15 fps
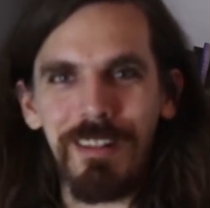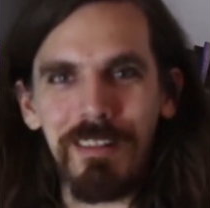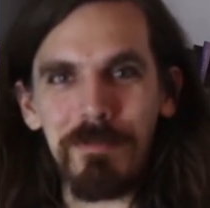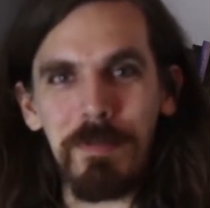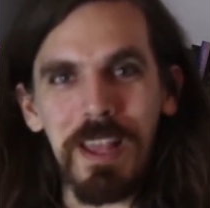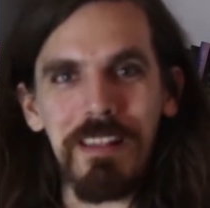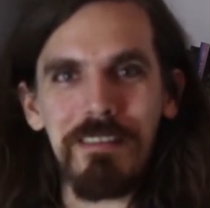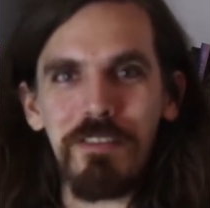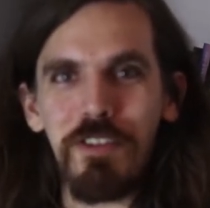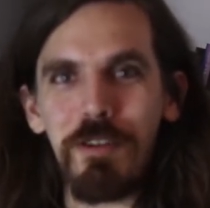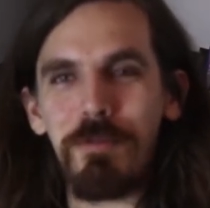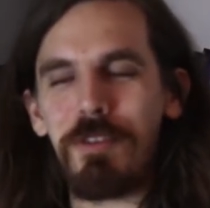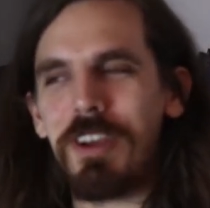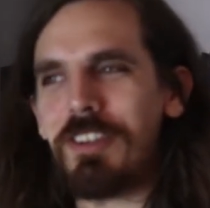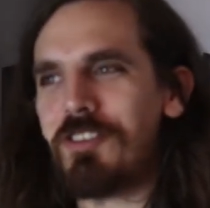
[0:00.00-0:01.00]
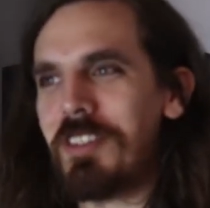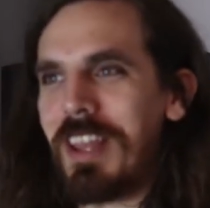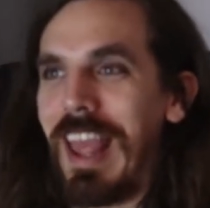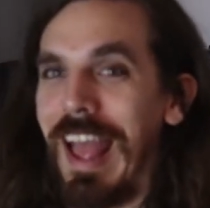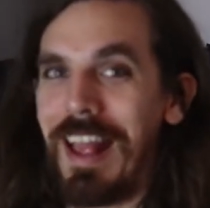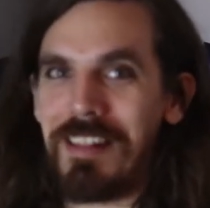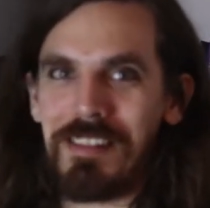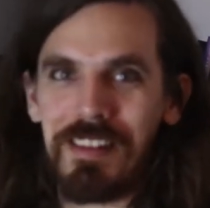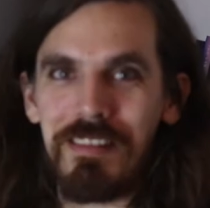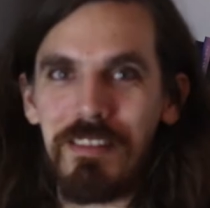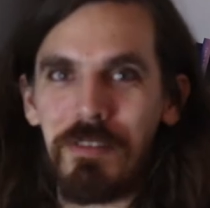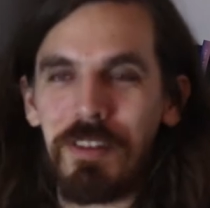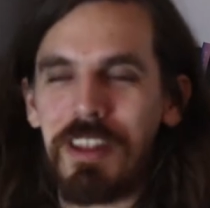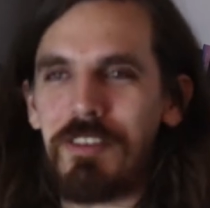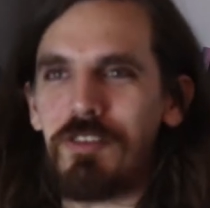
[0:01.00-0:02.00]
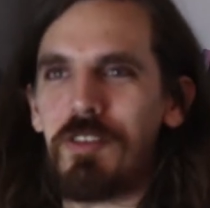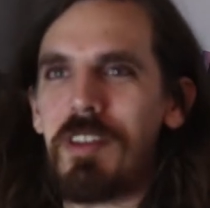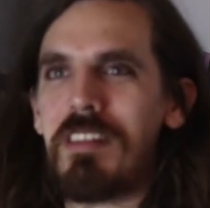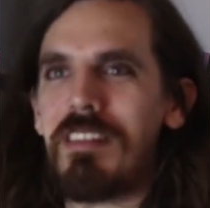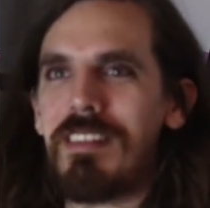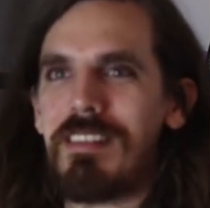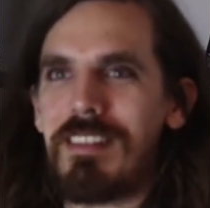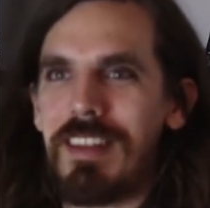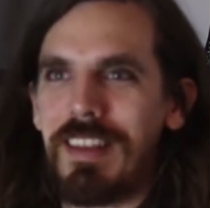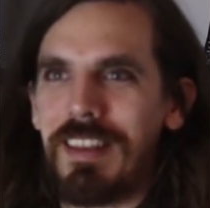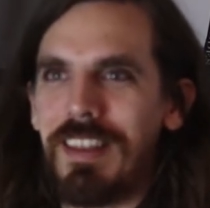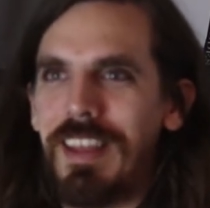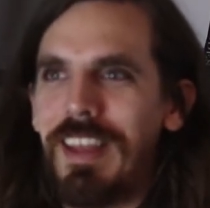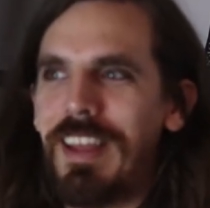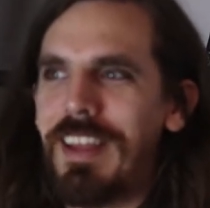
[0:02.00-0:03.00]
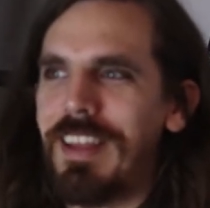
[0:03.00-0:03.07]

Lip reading: space corporation, has its own interests in